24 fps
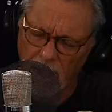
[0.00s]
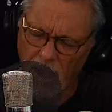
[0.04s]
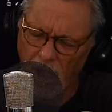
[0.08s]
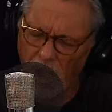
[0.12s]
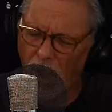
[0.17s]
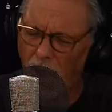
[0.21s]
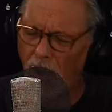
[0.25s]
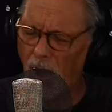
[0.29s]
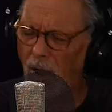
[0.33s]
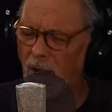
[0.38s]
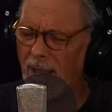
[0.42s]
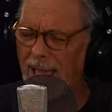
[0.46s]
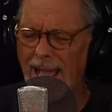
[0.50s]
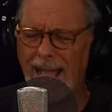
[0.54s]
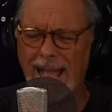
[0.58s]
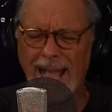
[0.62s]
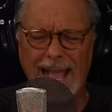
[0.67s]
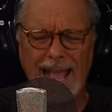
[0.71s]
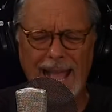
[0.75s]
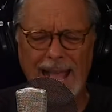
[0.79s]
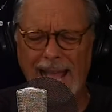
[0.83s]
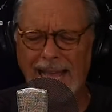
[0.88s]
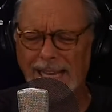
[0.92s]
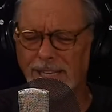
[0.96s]
All I
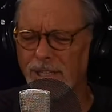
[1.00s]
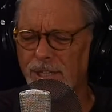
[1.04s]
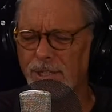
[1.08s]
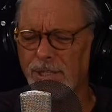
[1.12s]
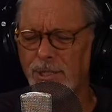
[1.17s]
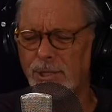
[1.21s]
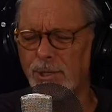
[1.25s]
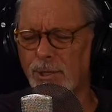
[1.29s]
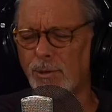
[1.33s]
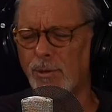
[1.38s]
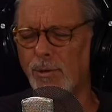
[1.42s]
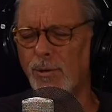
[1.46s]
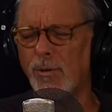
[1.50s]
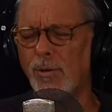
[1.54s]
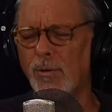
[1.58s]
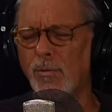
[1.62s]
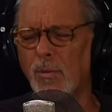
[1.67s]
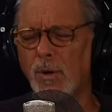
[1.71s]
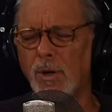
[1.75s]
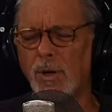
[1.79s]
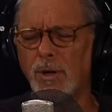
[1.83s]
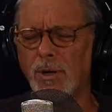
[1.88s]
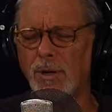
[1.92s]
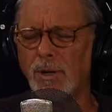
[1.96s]
had to do
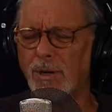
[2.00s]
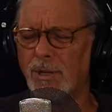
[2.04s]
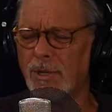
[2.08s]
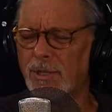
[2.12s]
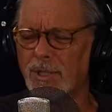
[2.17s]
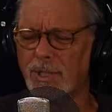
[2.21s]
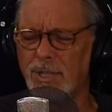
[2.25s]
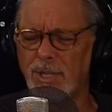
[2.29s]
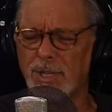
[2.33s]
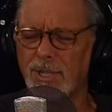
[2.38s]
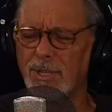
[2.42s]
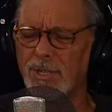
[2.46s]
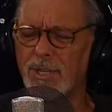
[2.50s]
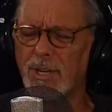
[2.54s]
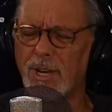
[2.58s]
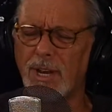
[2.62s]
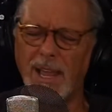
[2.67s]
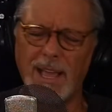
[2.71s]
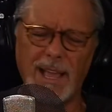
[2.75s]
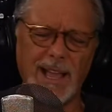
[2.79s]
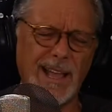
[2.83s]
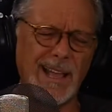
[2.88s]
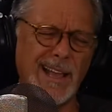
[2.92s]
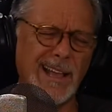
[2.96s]
was just
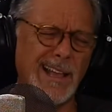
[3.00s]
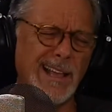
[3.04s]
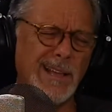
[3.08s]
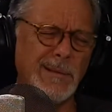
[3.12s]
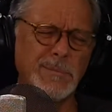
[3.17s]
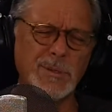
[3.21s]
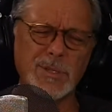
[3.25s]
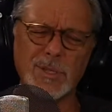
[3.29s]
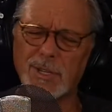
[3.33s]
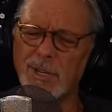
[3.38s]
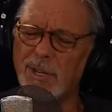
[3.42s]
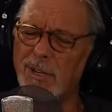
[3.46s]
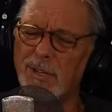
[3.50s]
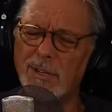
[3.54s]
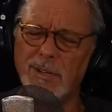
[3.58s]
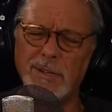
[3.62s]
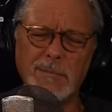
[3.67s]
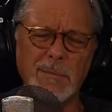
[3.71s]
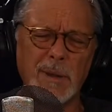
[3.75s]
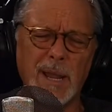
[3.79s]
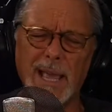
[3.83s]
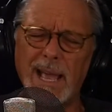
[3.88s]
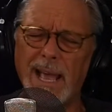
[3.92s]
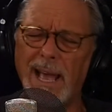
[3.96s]
climb
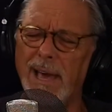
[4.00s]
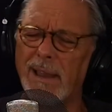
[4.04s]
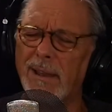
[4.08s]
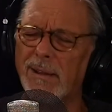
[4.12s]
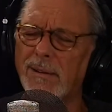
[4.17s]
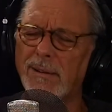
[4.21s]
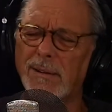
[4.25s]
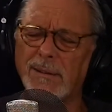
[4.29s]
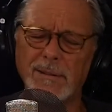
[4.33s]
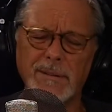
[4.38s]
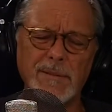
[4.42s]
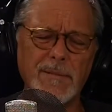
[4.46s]
some ladder.